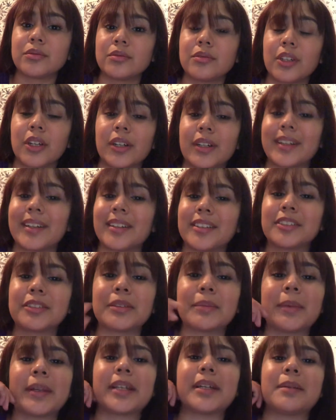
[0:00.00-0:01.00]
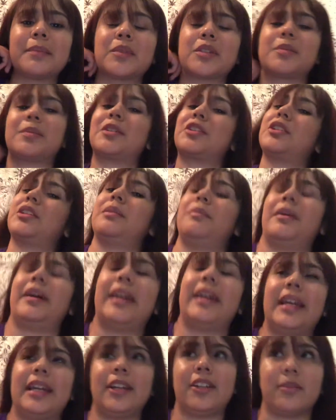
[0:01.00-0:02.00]
learning on doing makeup, especially at my
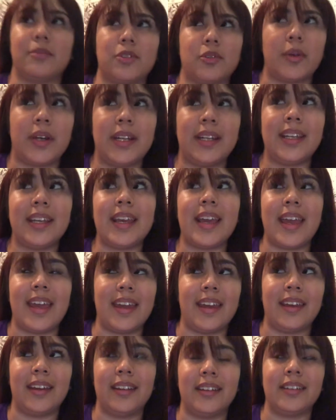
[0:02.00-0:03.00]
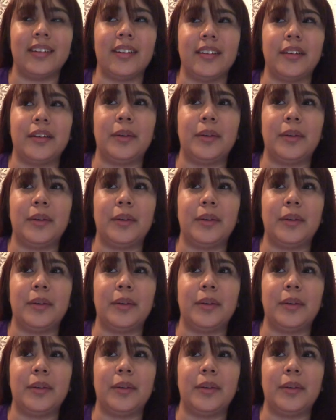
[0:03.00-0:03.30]
age, I'm 20, and